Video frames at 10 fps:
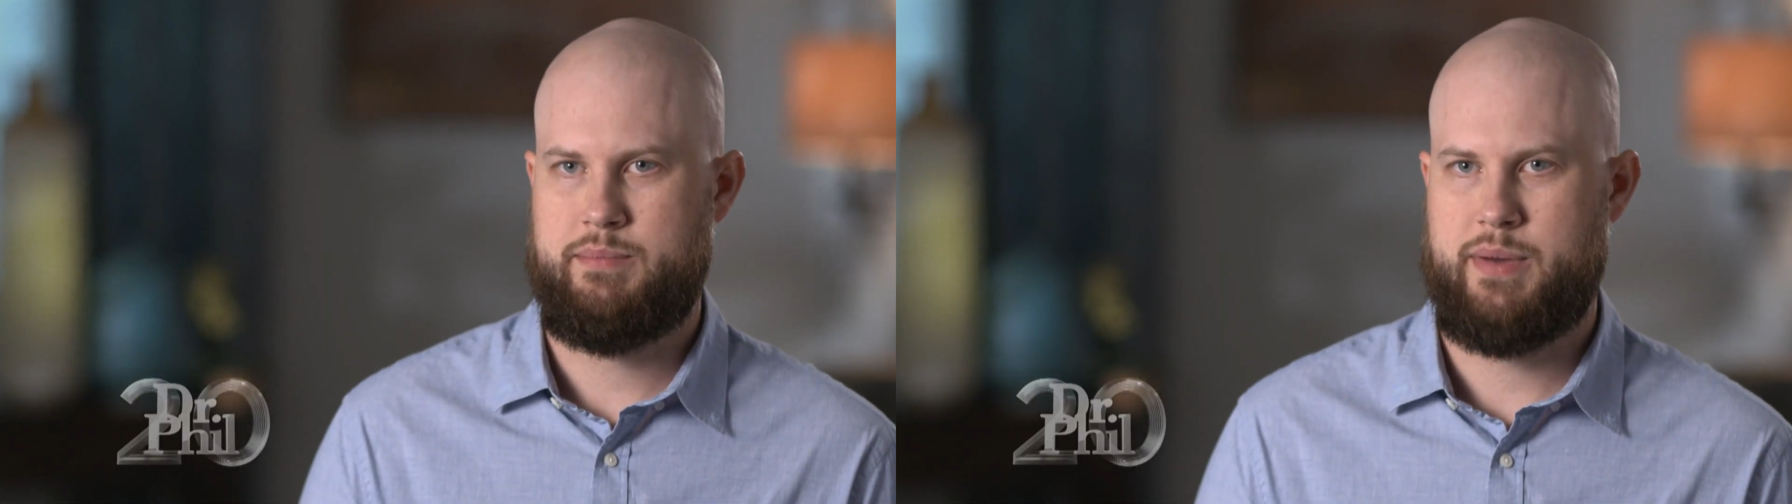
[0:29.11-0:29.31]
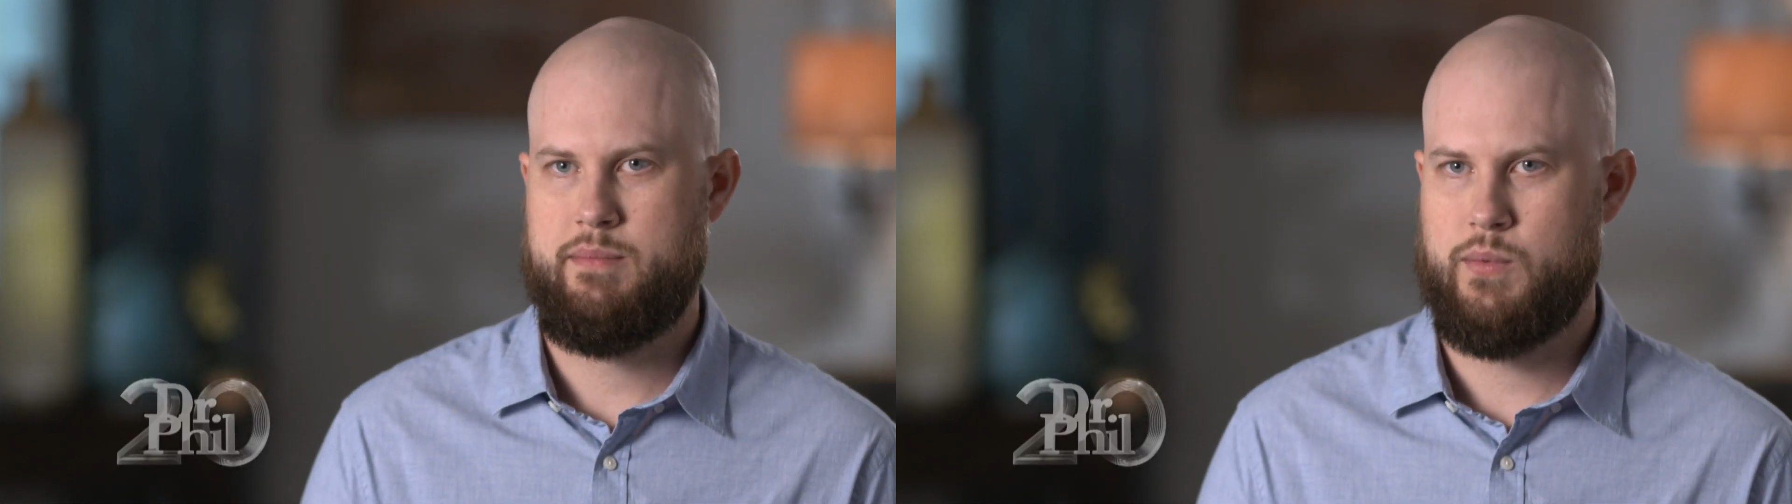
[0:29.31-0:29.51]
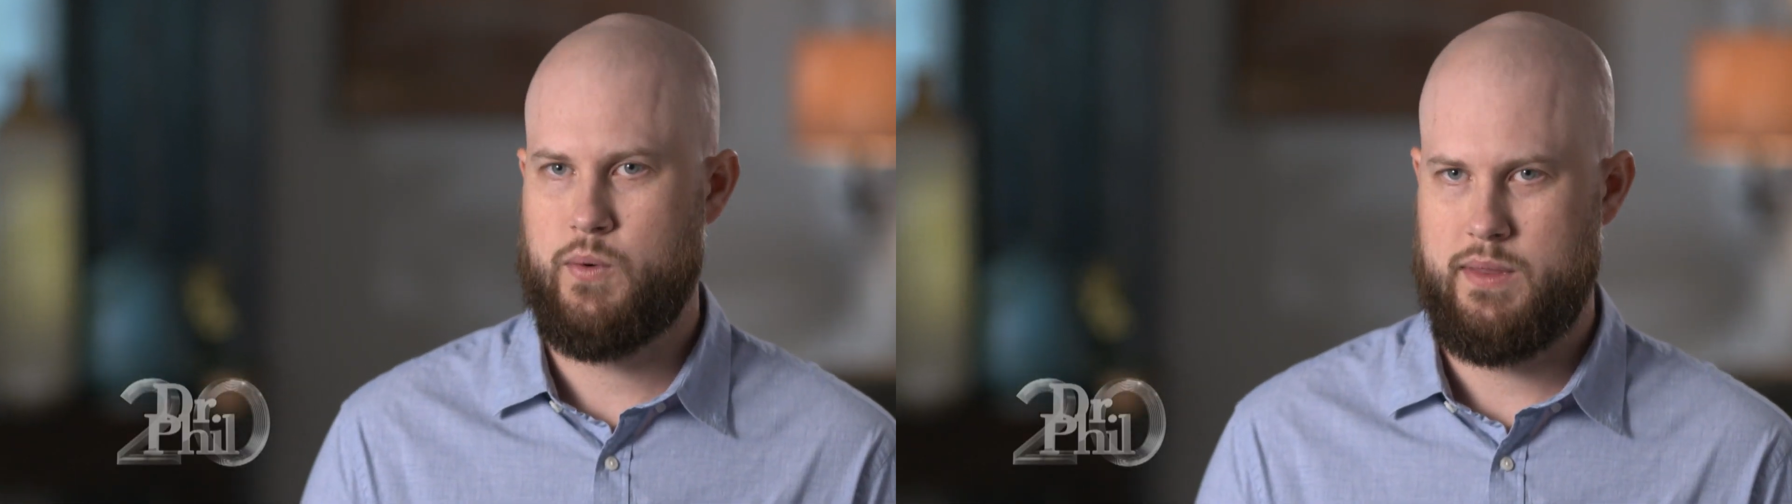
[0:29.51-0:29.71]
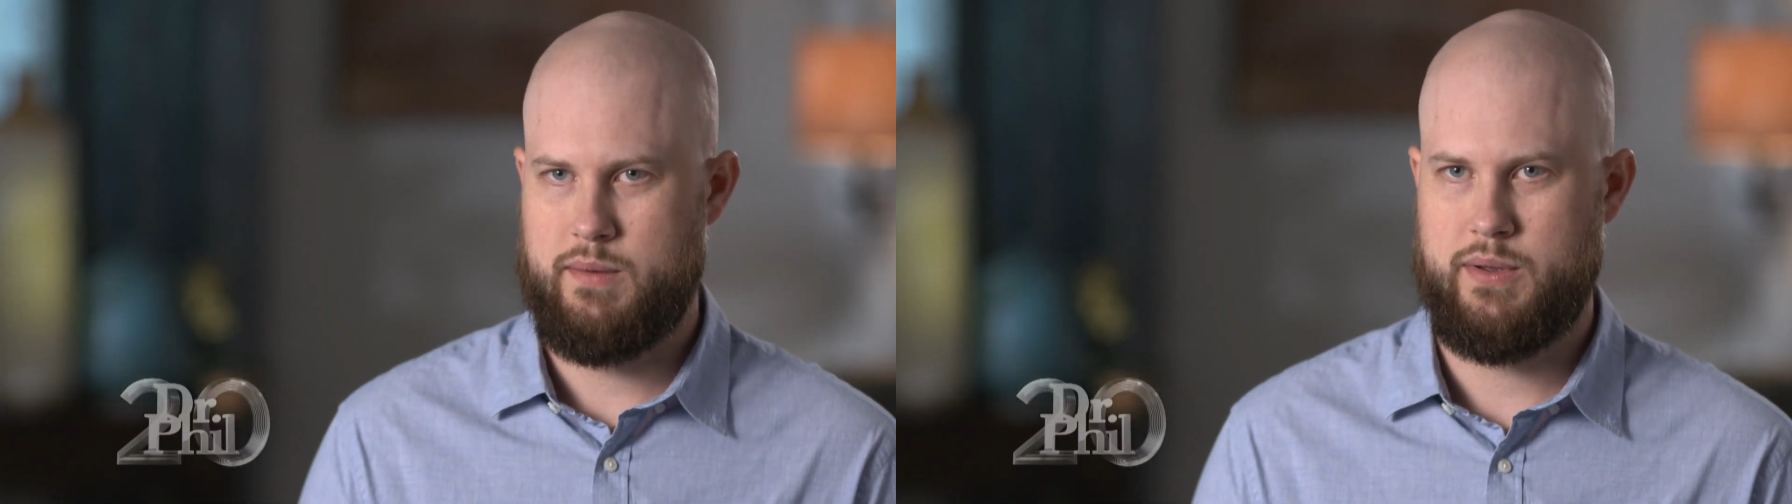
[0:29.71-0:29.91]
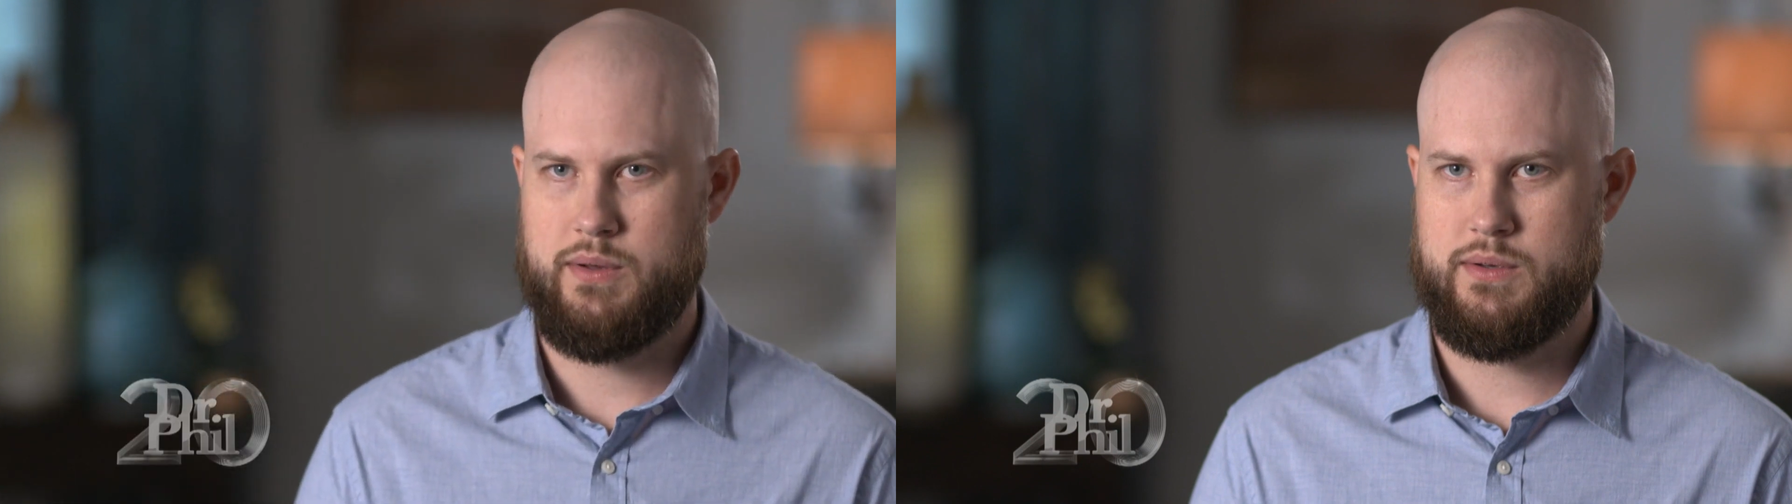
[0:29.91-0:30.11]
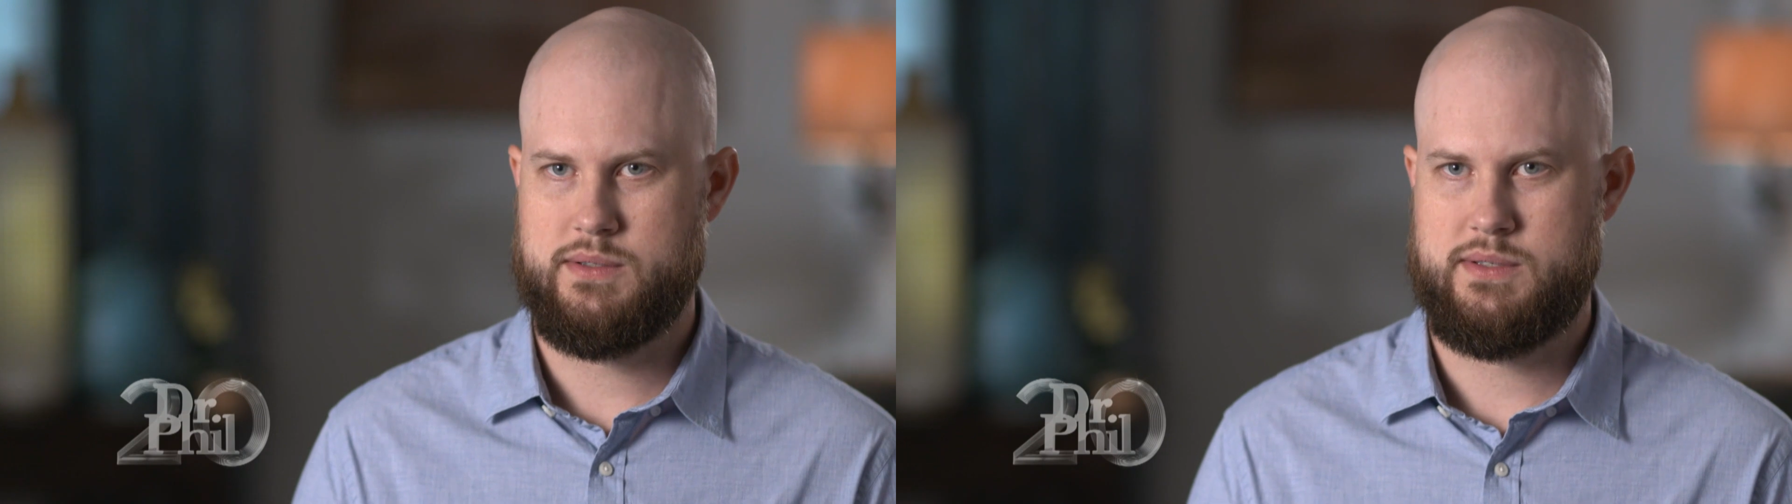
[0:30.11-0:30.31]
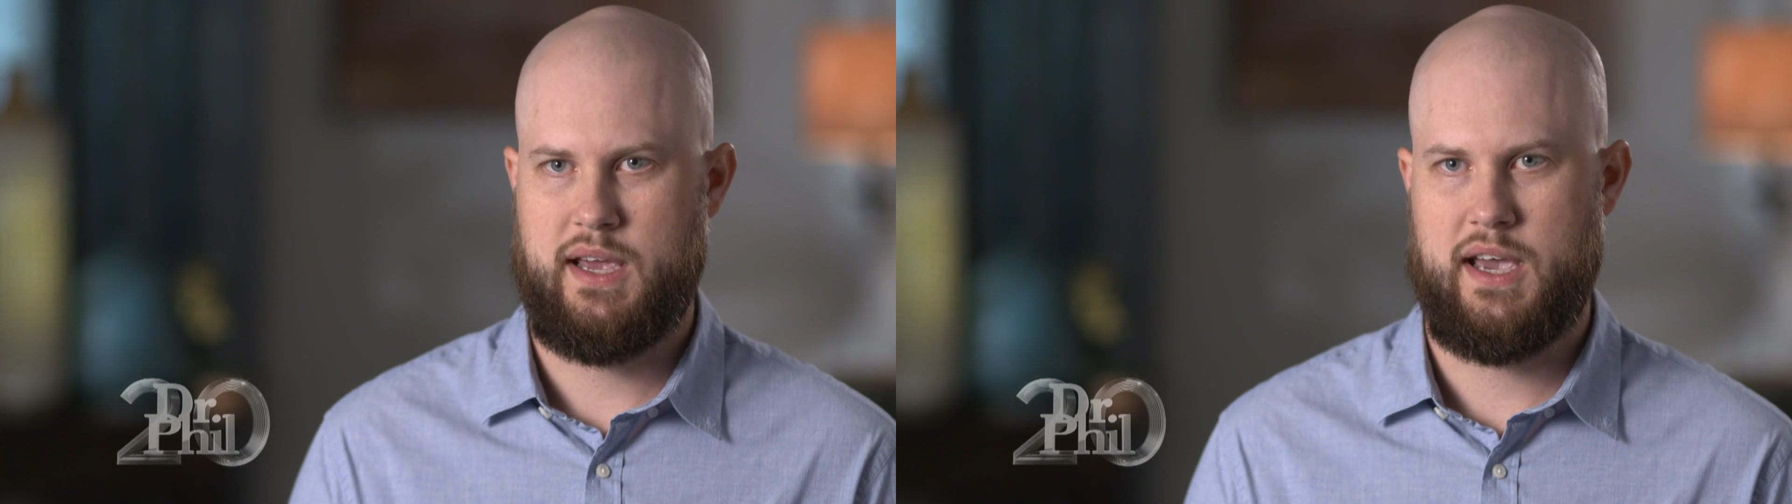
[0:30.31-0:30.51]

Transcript: pay more of the bills